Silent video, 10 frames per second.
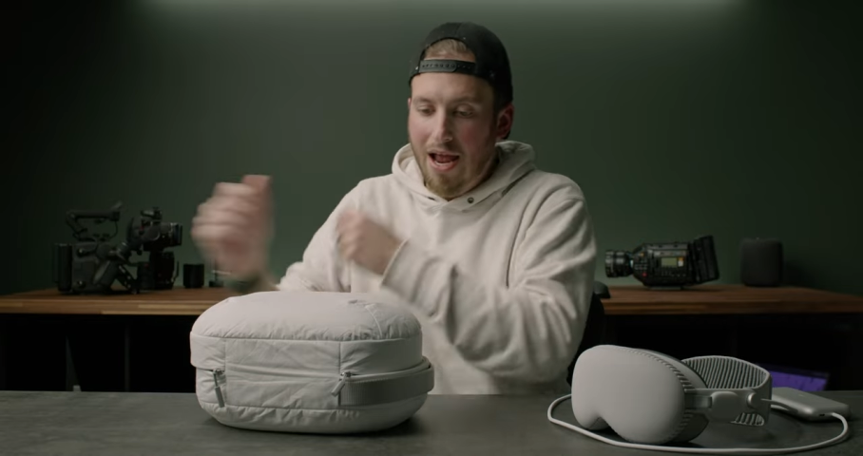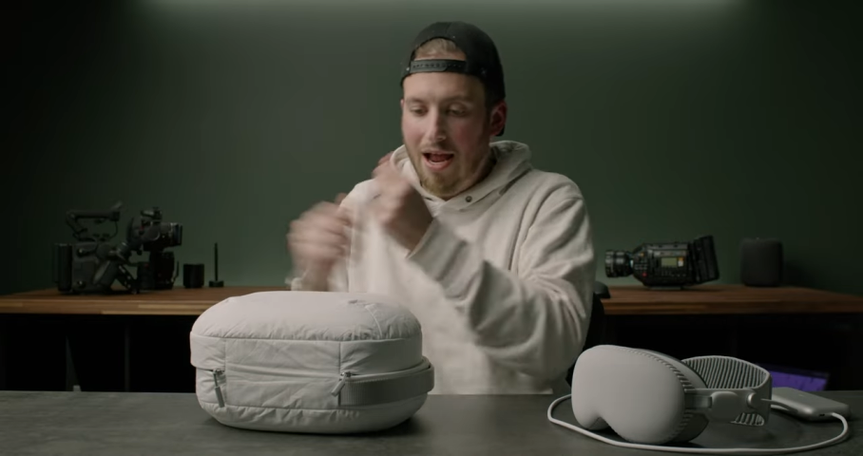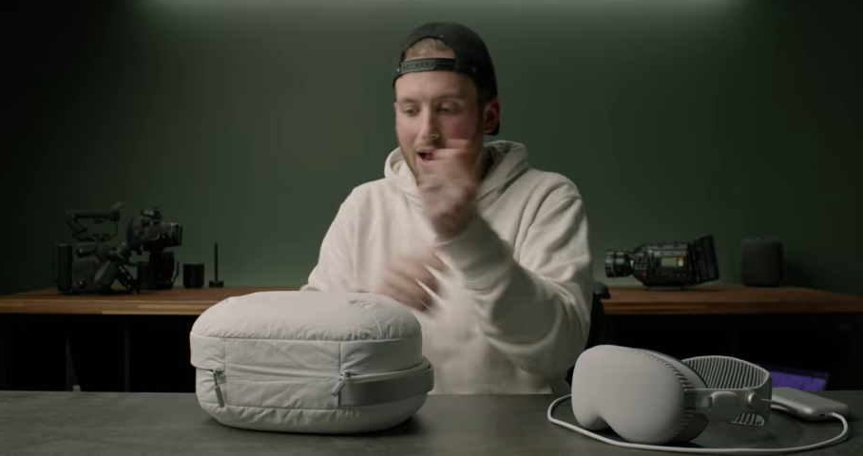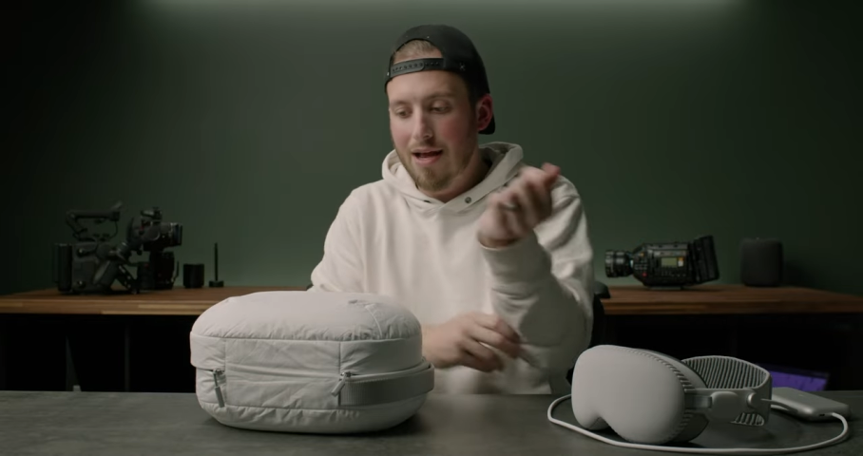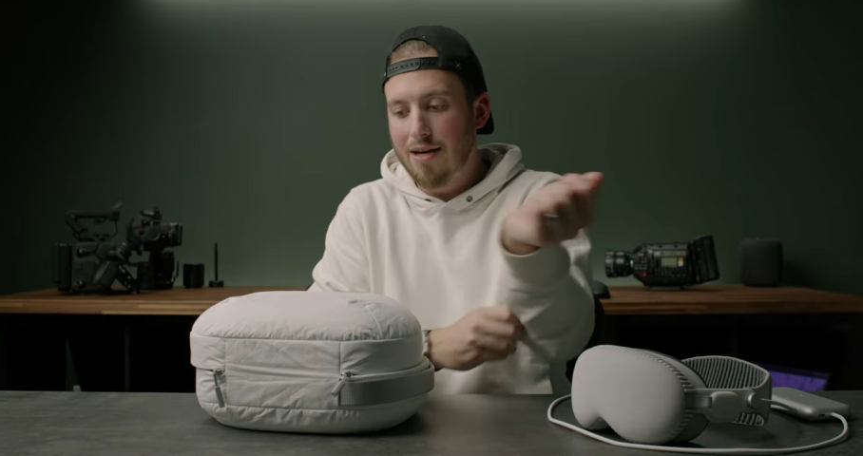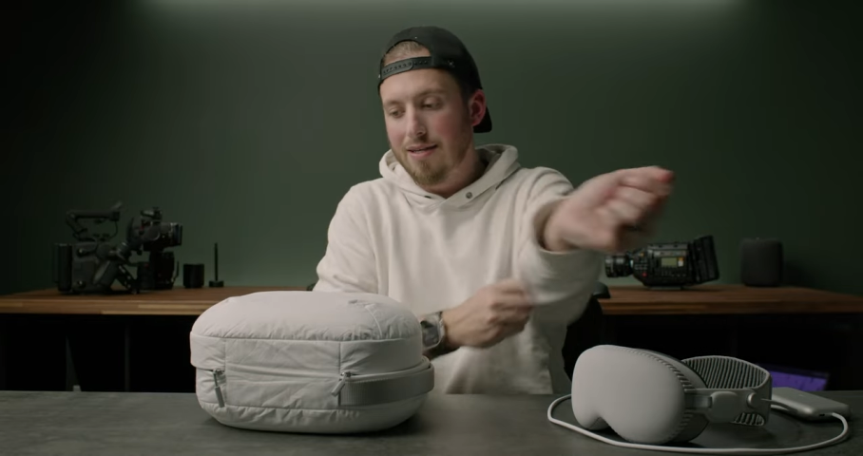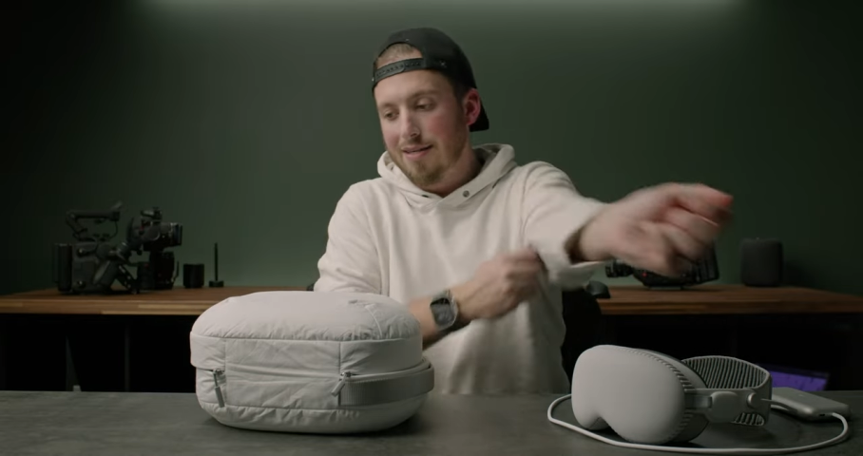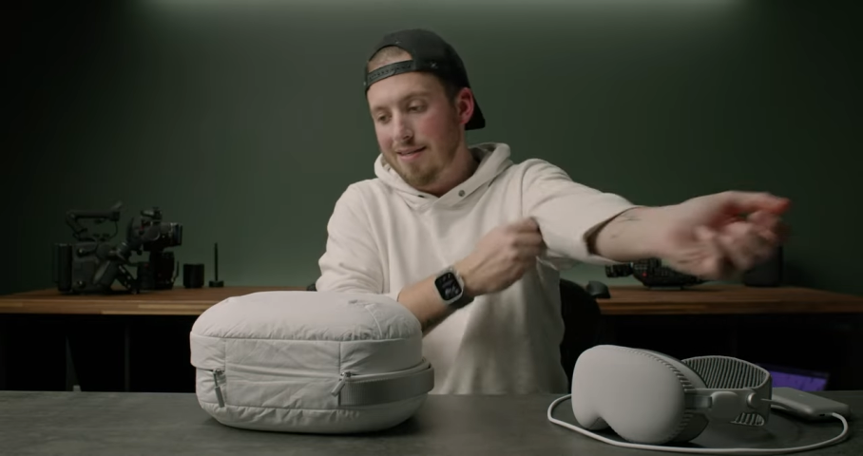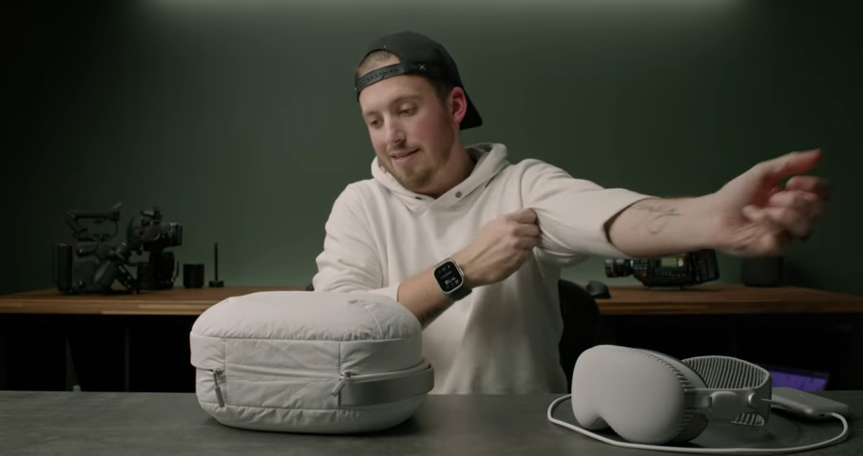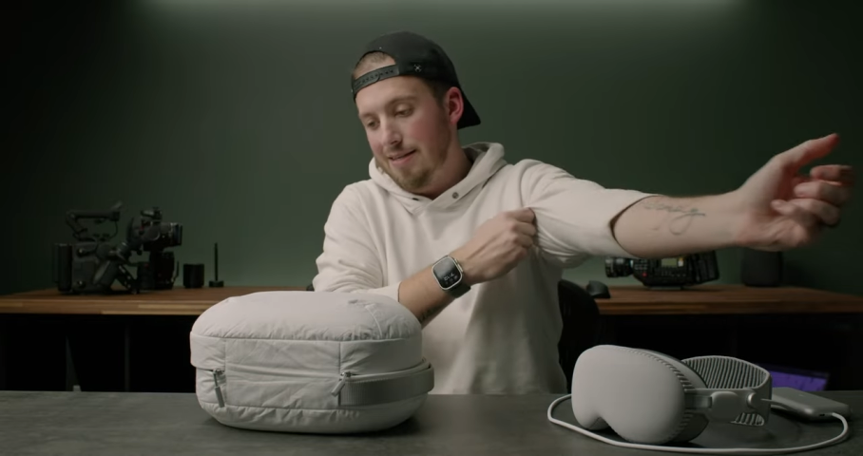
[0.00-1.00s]

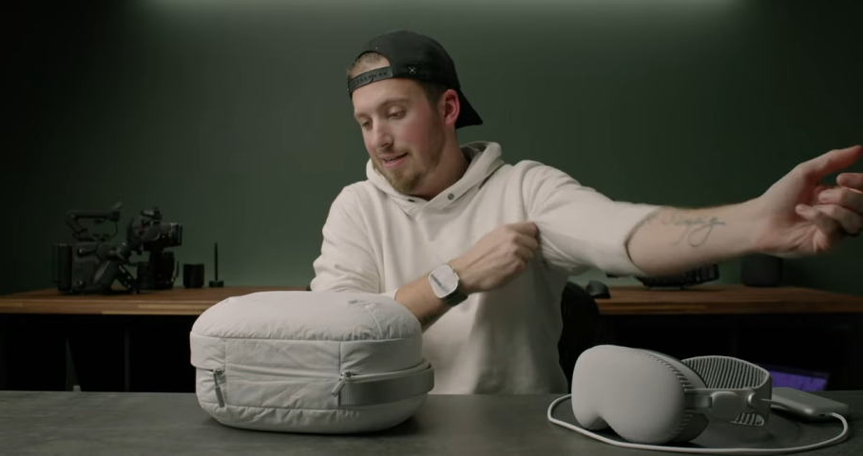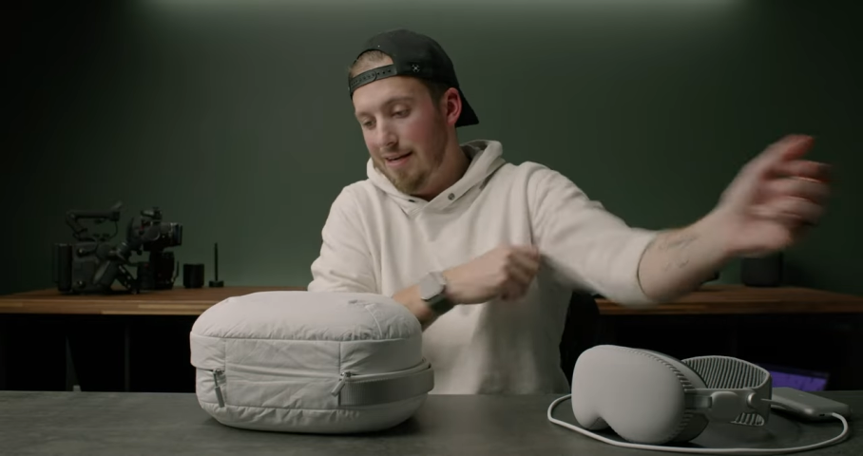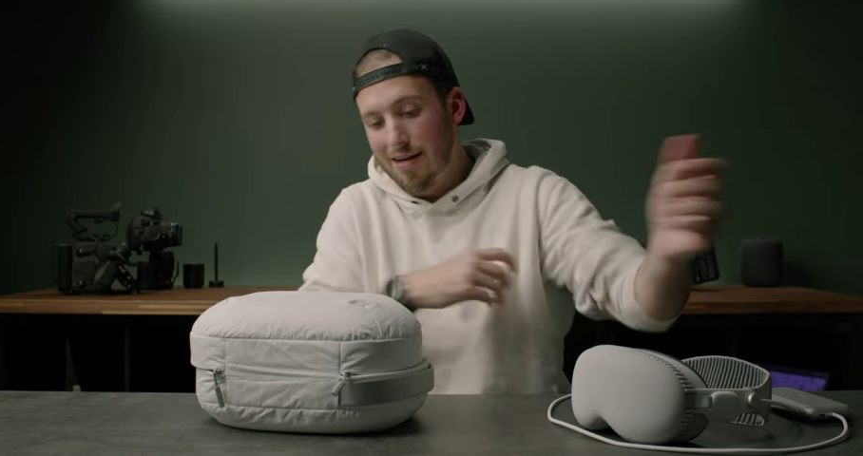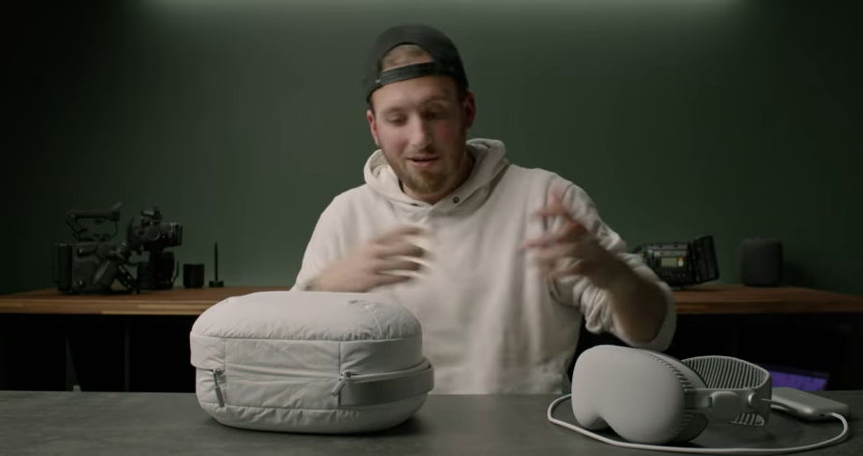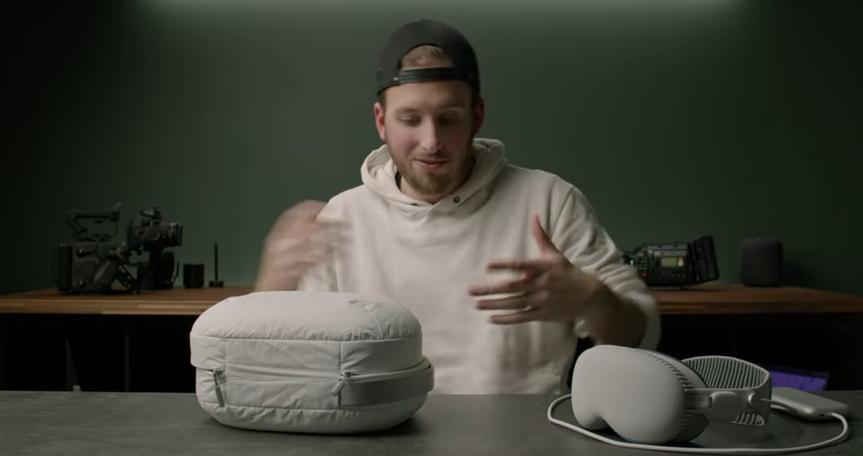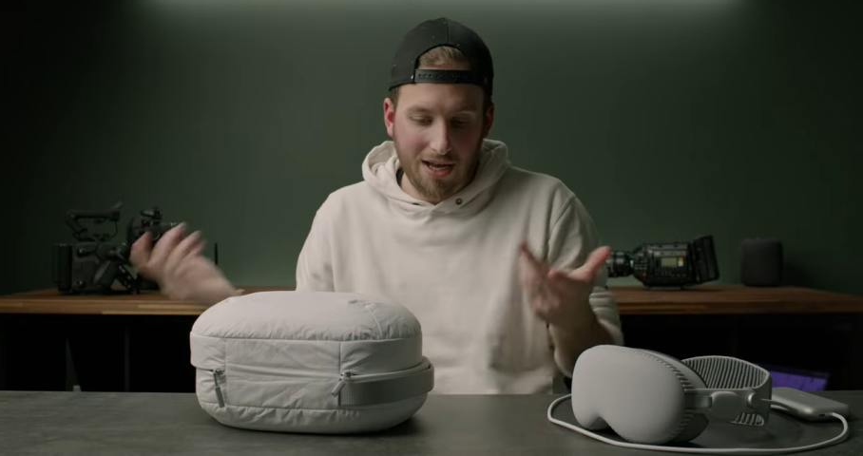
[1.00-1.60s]
and you know